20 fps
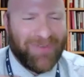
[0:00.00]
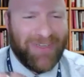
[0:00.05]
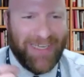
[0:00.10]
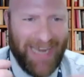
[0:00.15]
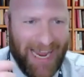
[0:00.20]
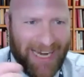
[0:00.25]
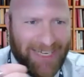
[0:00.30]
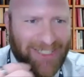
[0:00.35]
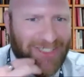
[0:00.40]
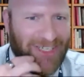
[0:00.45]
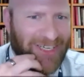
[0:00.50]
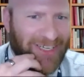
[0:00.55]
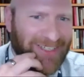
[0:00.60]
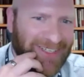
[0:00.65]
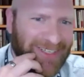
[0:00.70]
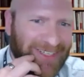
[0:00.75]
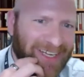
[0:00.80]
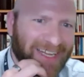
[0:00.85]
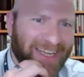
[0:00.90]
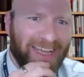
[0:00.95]

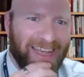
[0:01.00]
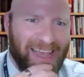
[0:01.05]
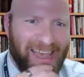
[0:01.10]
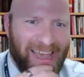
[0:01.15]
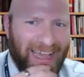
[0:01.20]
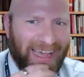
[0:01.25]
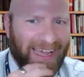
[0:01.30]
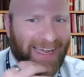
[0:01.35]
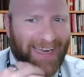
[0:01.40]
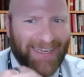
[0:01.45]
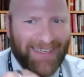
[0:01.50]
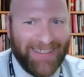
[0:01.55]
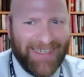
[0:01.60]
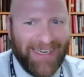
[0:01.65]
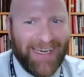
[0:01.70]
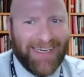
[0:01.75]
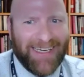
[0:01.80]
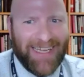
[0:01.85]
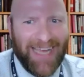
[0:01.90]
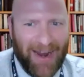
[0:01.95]
connection
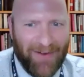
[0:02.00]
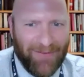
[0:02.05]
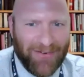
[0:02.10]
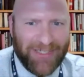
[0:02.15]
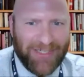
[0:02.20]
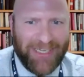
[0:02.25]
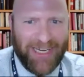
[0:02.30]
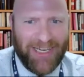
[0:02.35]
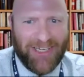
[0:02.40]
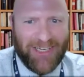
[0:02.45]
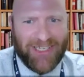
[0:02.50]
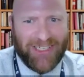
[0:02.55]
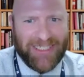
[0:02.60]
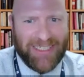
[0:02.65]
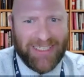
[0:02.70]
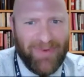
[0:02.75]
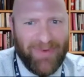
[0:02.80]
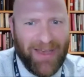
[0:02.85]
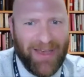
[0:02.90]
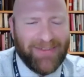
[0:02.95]
and conversations
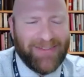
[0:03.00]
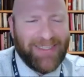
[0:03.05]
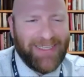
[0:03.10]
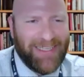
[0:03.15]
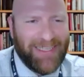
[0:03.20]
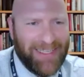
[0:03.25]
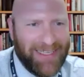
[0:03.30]
about the